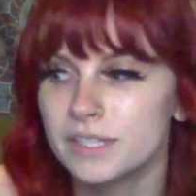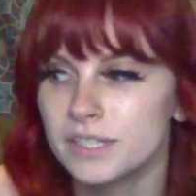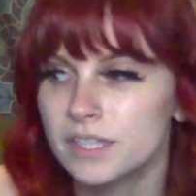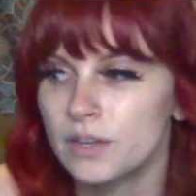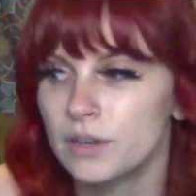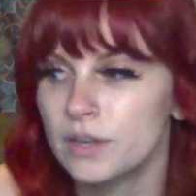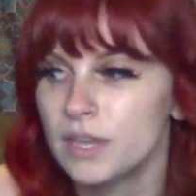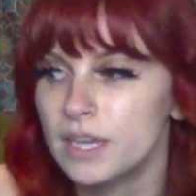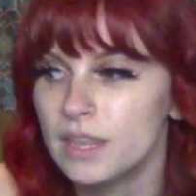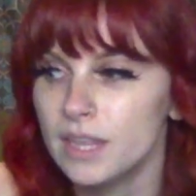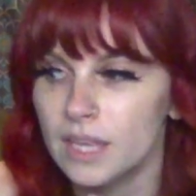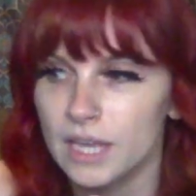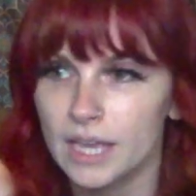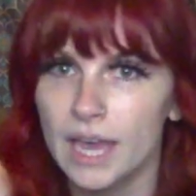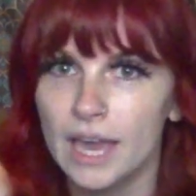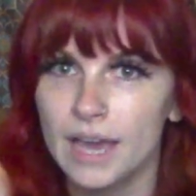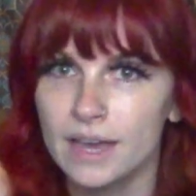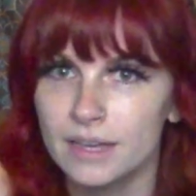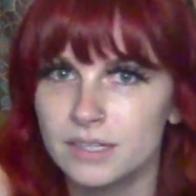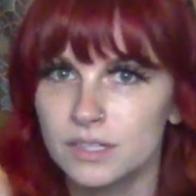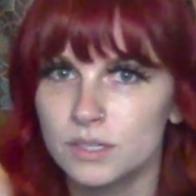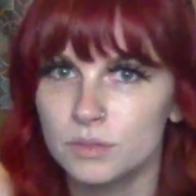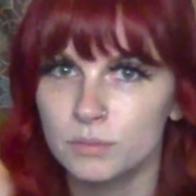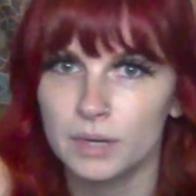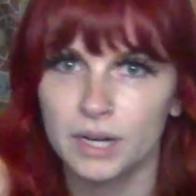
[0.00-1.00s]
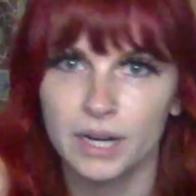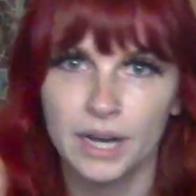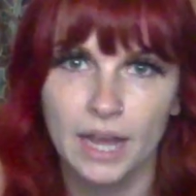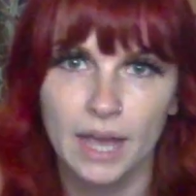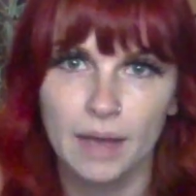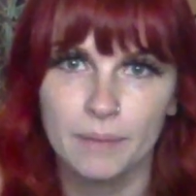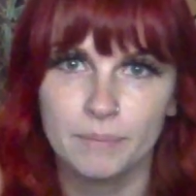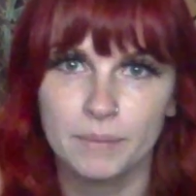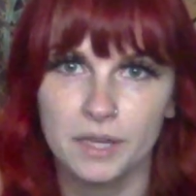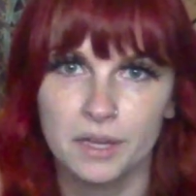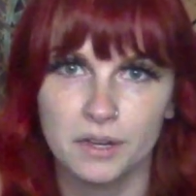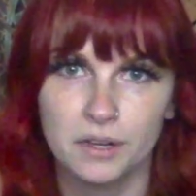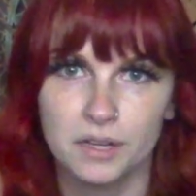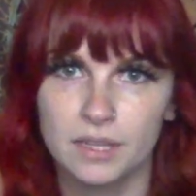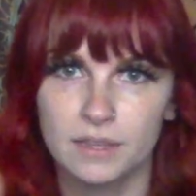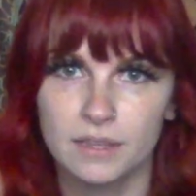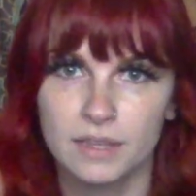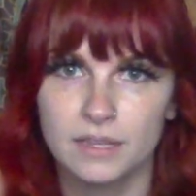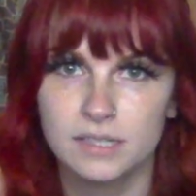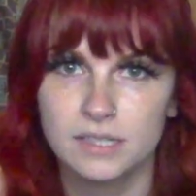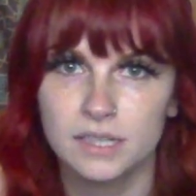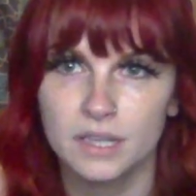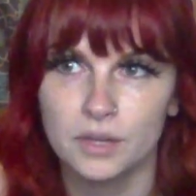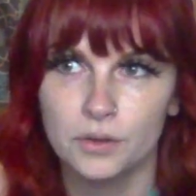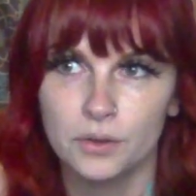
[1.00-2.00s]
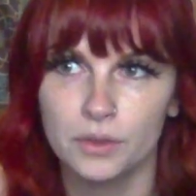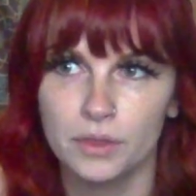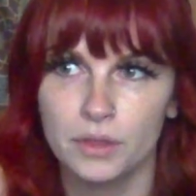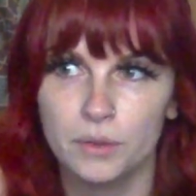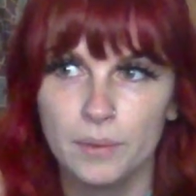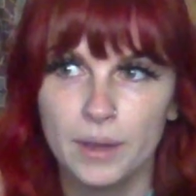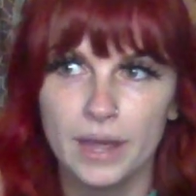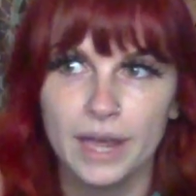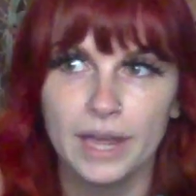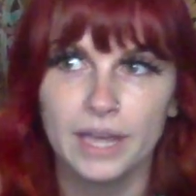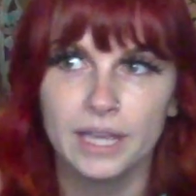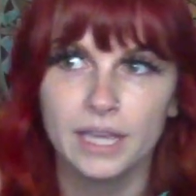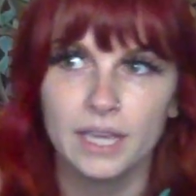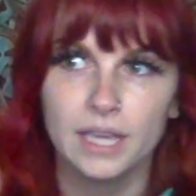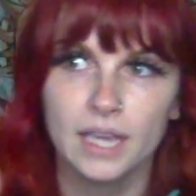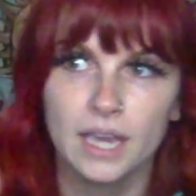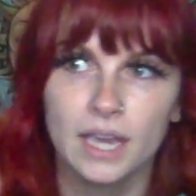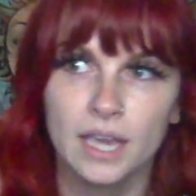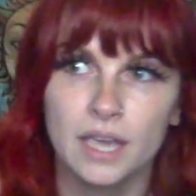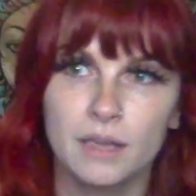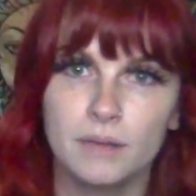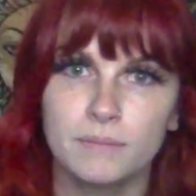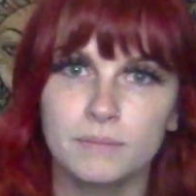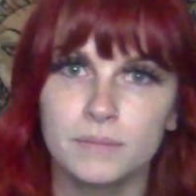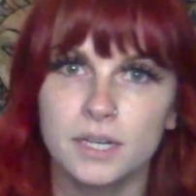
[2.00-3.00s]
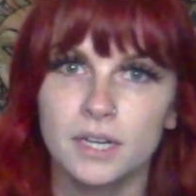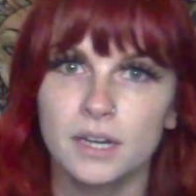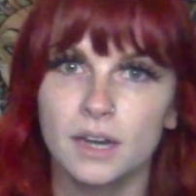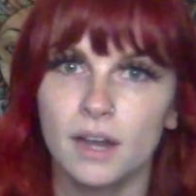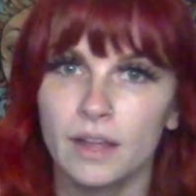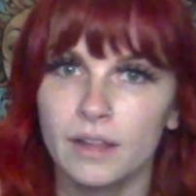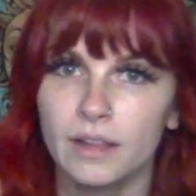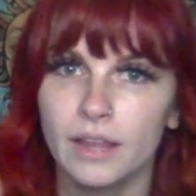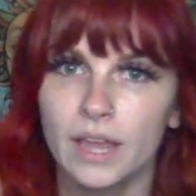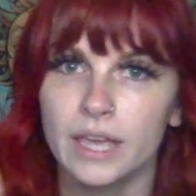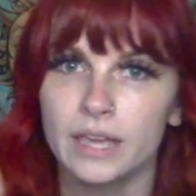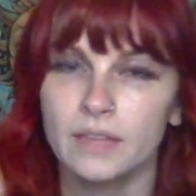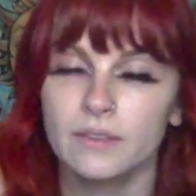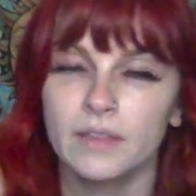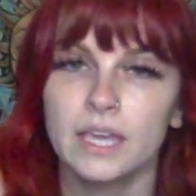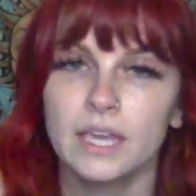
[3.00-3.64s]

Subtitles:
So he like has to wear a Happy Hoodie. That's the only way I can get him to not like